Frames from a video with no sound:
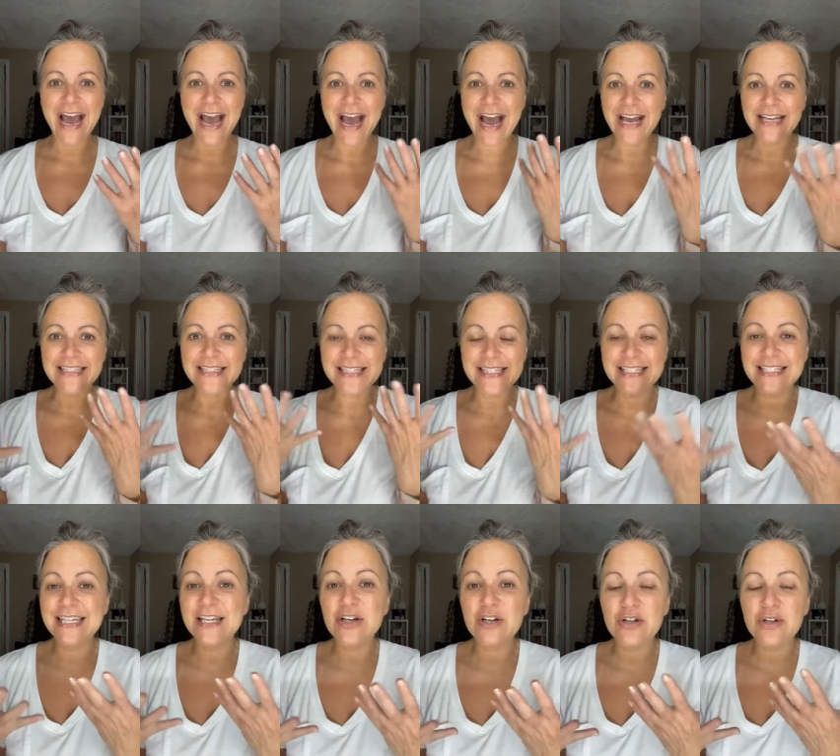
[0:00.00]
I
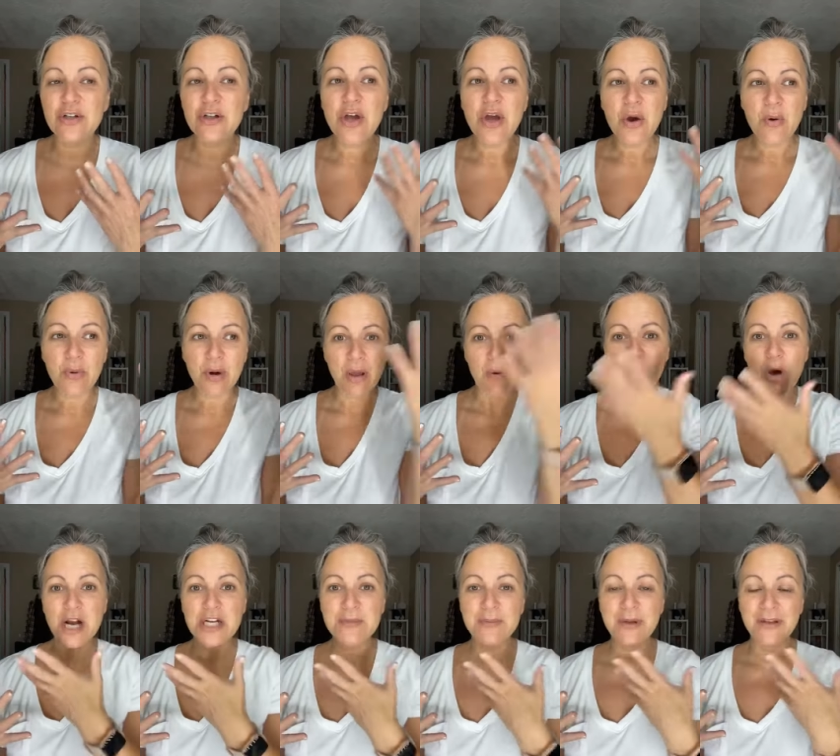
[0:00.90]
still, when I
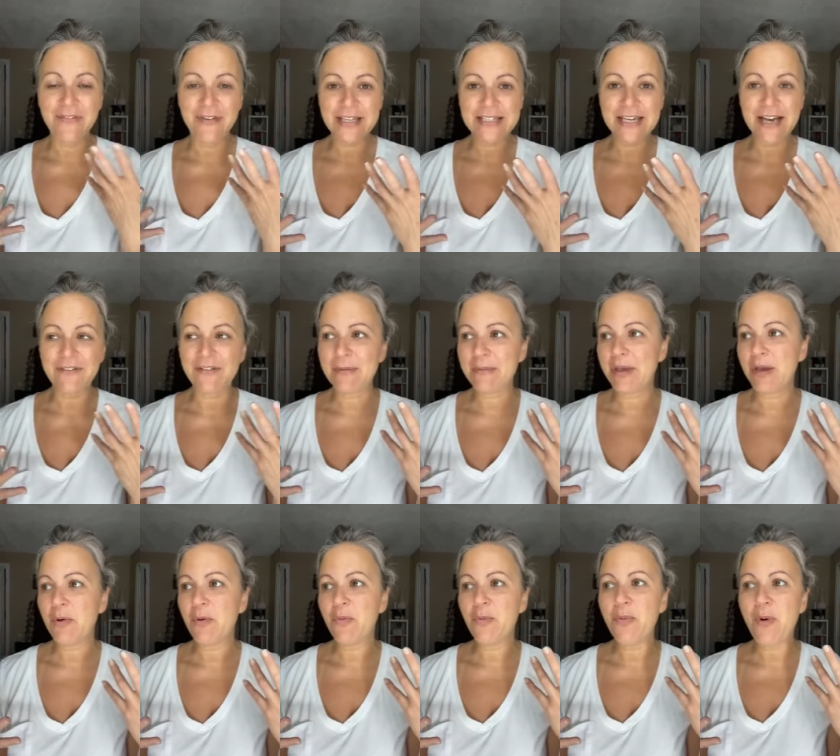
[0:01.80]
wash my face off, I'm like,
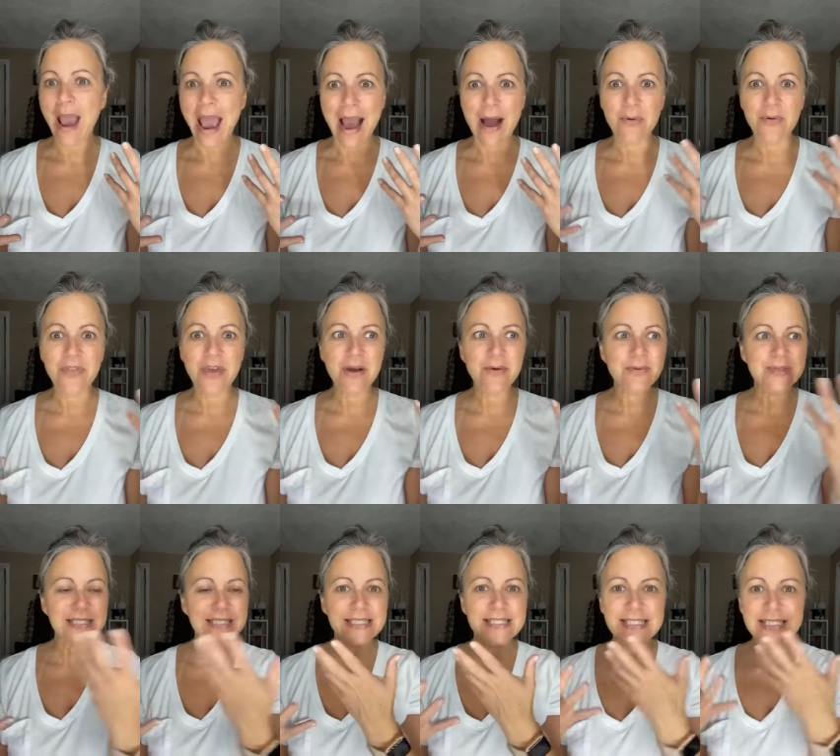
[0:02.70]
wow, there
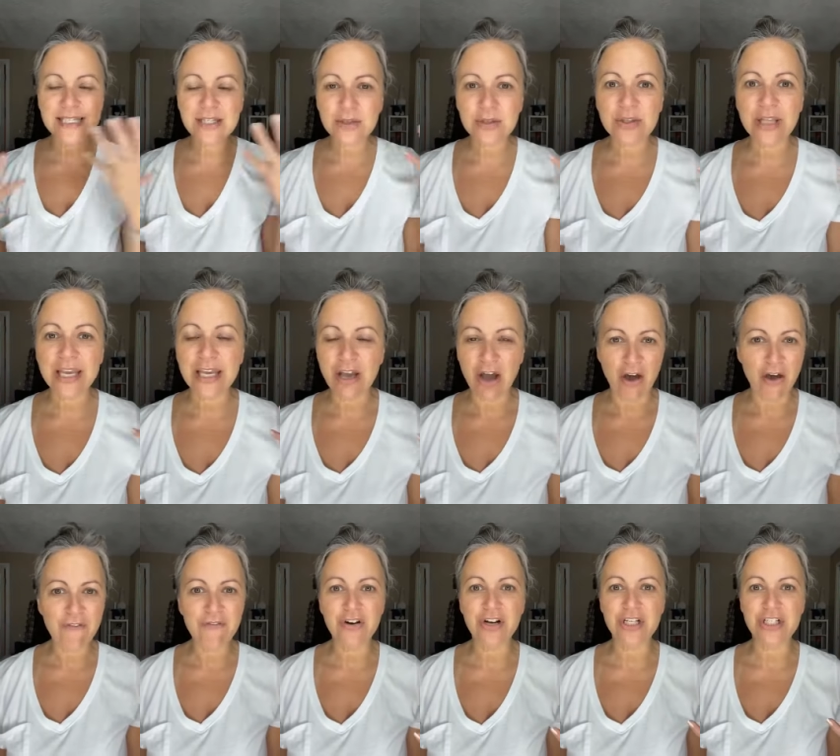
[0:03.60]
was still like
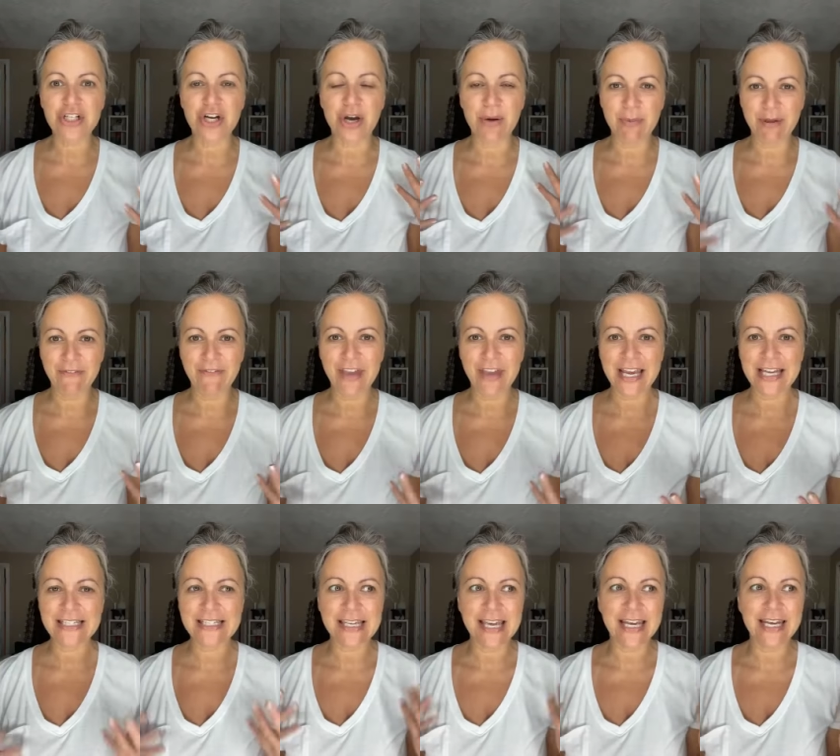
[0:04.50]
coverage on my
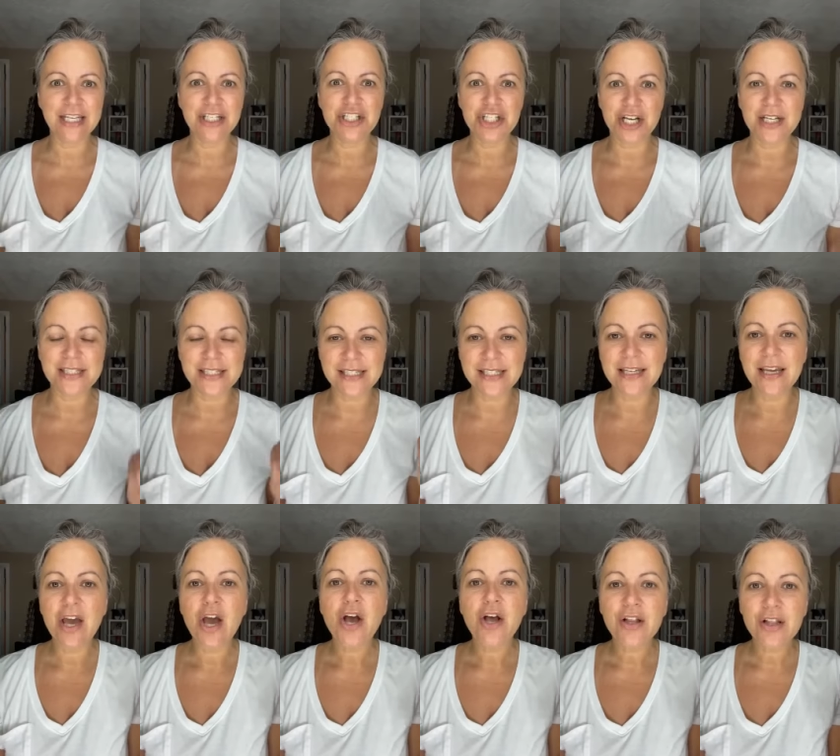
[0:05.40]
face, and it just
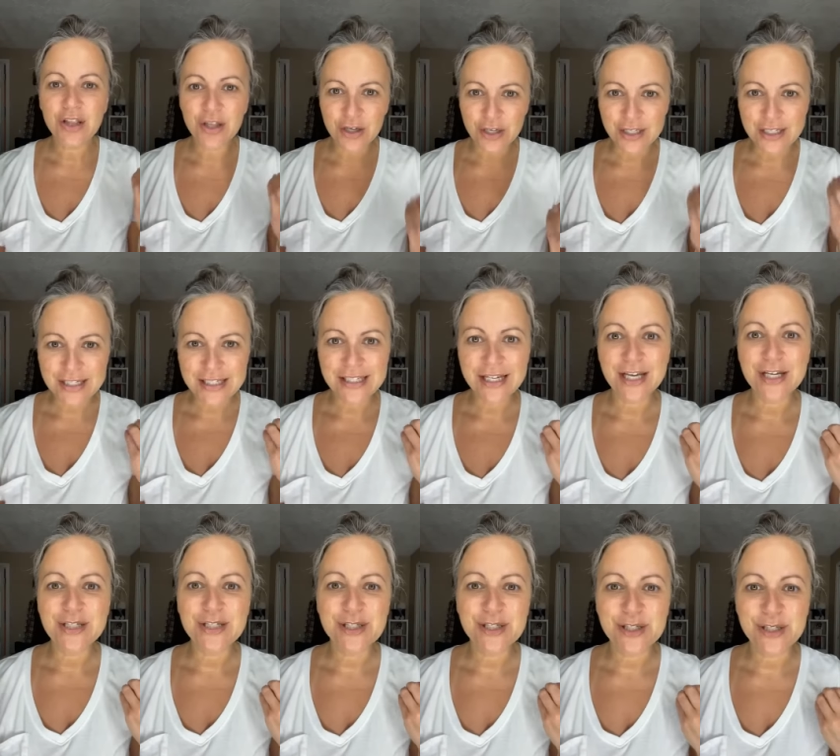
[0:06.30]
looks
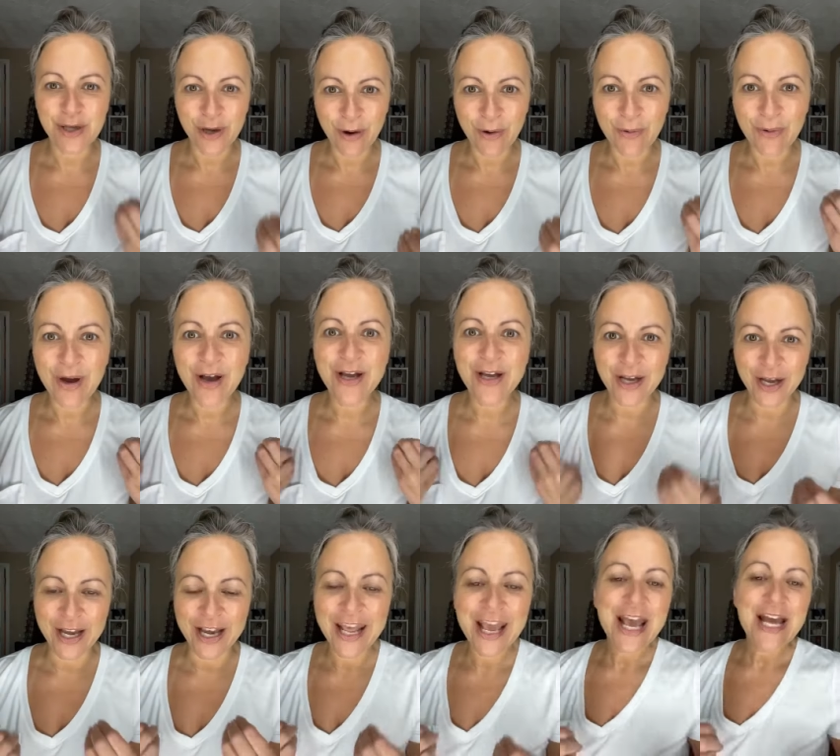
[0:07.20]
so
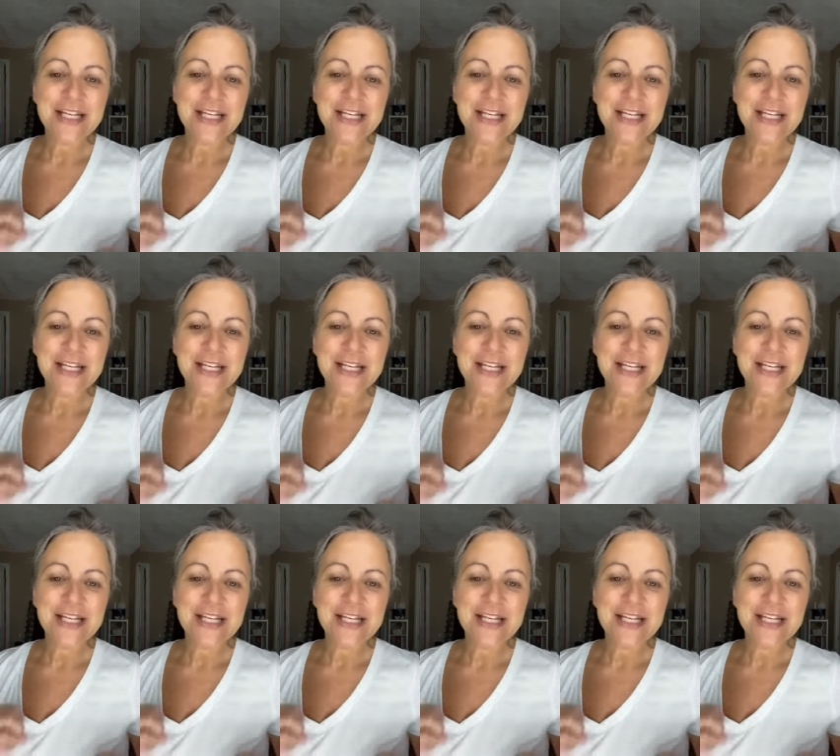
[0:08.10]
good.